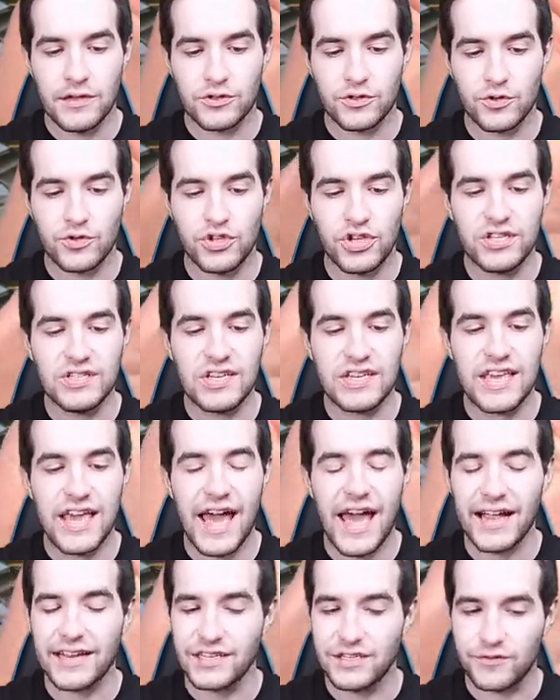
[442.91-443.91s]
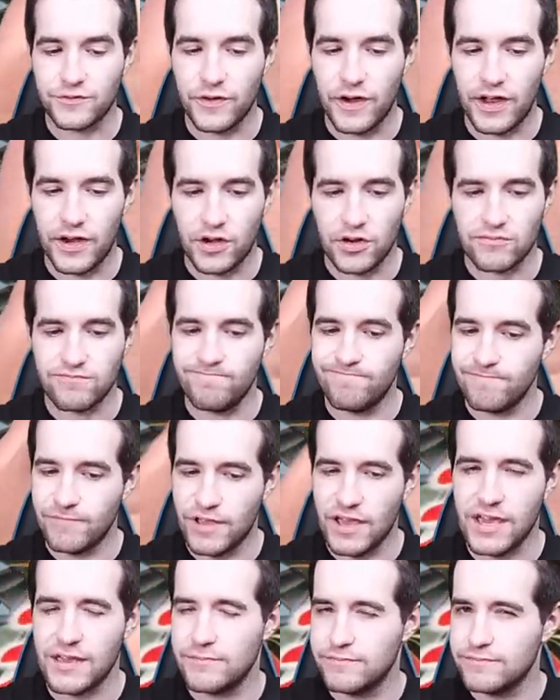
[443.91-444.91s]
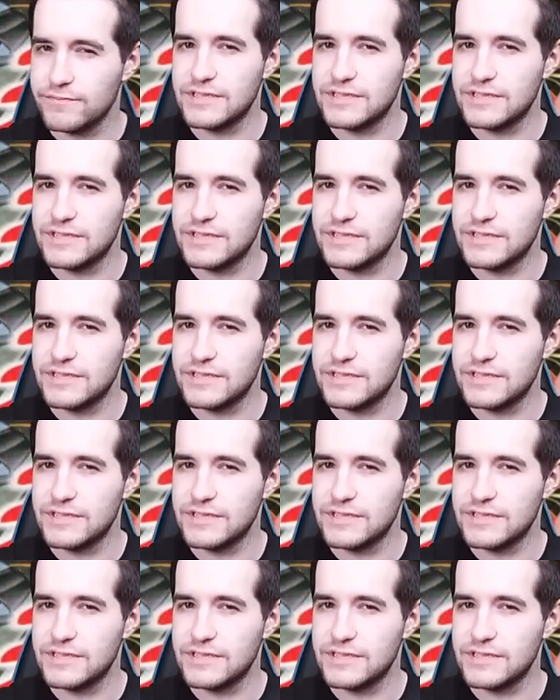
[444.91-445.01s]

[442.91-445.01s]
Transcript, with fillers: So just a Cactus Fighter. Okay.